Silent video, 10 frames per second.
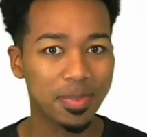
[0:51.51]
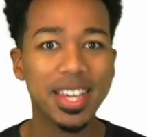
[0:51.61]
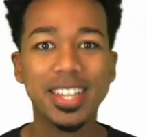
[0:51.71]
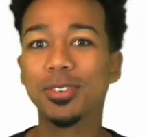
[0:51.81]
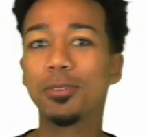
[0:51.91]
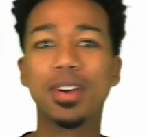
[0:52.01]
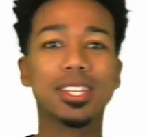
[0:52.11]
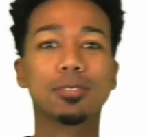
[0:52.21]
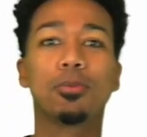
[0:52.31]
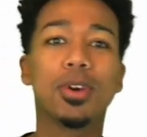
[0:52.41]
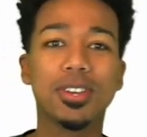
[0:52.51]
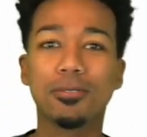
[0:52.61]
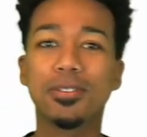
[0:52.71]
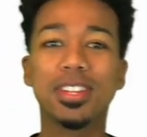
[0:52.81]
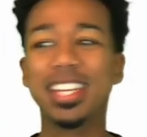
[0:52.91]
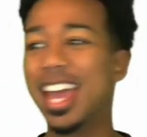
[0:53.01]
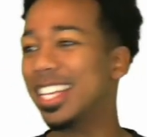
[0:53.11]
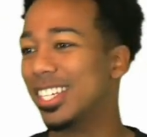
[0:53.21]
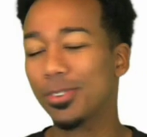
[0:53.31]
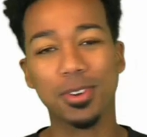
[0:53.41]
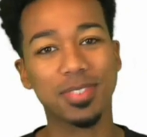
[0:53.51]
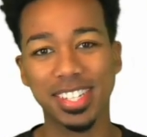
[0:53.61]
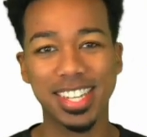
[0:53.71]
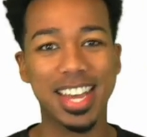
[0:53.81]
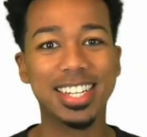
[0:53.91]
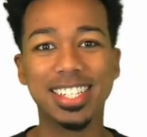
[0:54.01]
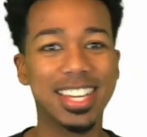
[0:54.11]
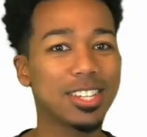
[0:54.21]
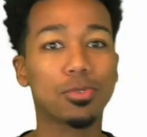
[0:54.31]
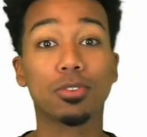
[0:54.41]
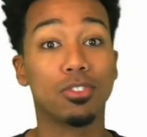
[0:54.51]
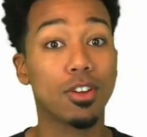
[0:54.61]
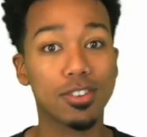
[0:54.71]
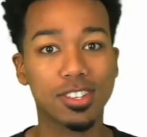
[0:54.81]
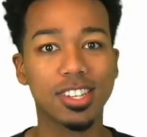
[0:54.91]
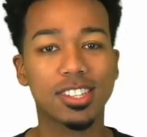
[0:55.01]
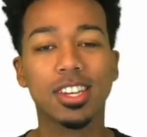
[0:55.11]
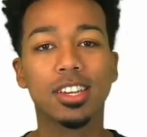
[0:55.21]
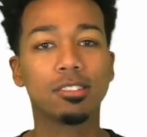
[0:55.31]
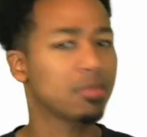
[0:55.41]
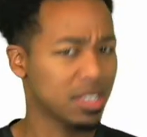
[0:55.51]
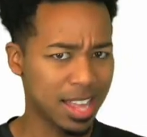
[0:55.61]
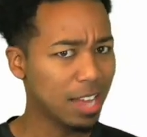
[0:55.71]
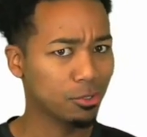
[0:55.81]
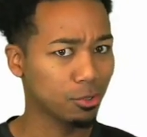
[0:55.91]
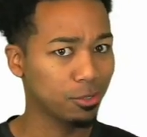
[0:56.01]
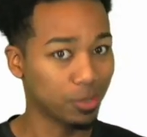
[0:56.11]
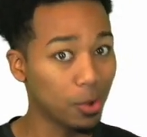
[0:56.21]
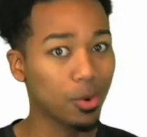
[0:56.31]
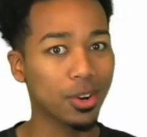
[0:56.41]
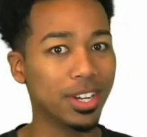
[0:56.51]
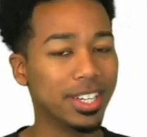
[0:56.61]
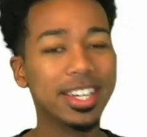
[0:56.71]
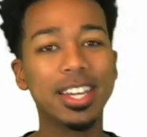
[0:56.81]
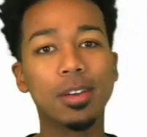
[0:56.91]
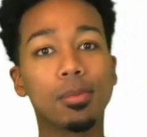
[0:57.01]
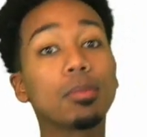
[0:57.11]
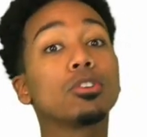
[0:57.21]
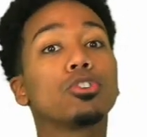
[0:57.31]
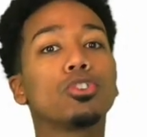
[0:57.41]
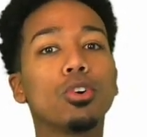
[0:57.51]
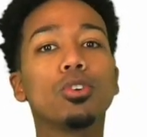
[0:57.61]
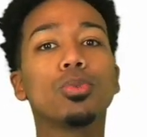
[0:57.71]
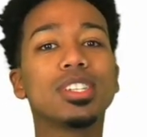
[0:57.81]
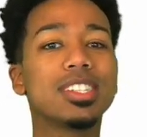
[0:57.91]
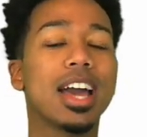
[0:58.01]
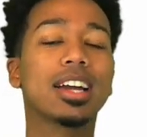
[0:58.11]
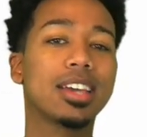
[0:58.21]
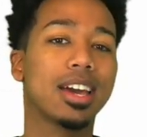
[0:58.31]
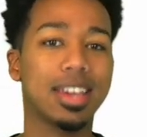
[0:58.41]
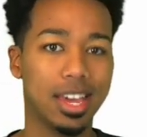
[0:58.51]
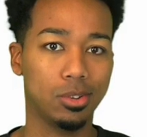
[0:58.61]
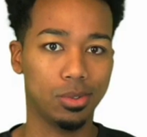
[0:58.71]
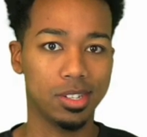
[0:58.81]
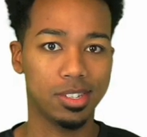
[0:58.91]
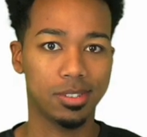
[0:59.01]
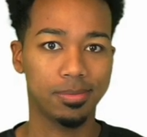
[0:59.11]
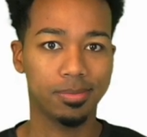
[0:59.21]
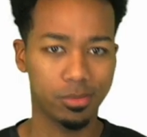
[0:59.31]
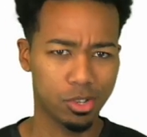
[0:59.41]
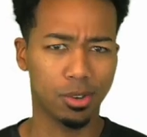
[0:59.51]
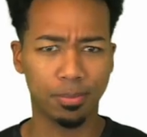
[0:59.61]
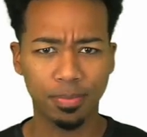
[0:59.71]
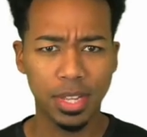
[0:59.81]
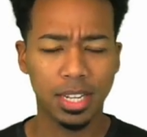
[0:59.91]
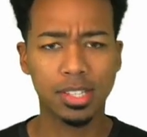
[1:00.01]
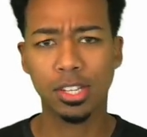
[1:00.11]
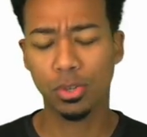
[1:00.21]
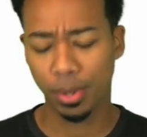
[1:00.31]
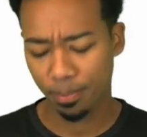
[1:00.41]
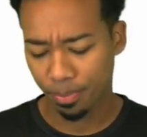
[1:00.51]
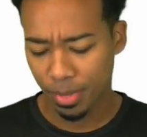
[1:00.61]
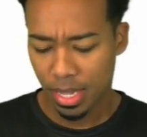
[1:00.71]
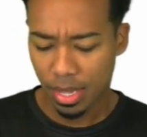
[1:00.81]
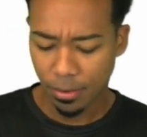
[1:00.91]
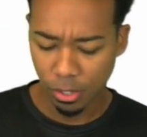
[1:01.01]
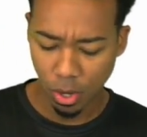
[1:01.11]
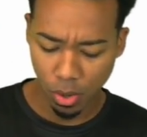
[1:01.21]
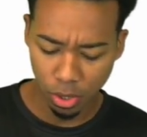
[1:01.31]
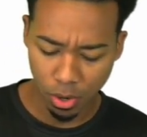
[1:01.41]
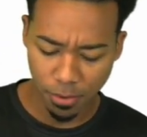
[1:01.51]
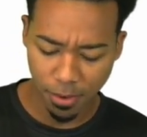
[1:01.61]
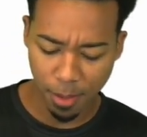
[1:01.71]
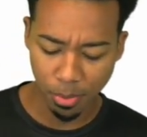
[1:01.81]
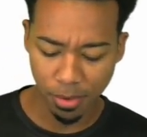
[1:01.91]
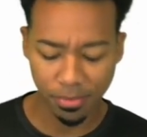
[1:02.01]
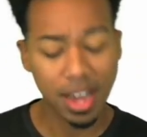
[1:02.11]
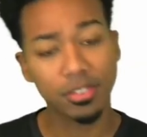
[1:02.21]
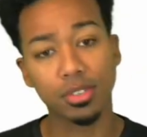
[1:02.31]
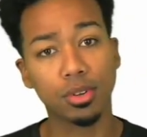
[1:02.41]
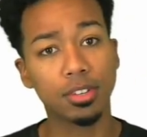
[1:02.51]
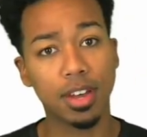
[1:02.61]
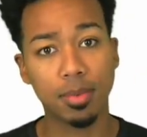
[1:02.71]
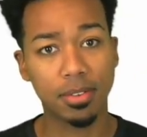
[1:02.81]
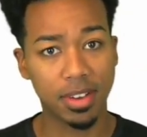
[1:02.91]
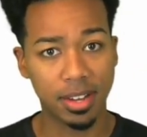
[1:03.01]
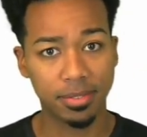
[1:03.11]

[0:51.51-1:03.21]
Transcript: So if at this point you're feeling any sort of anxiety, any sort of nervousness, that's natural, don't worry. But I'm going to show you exactly how to handle these. So let's get to it. So 35.50 divided by 5.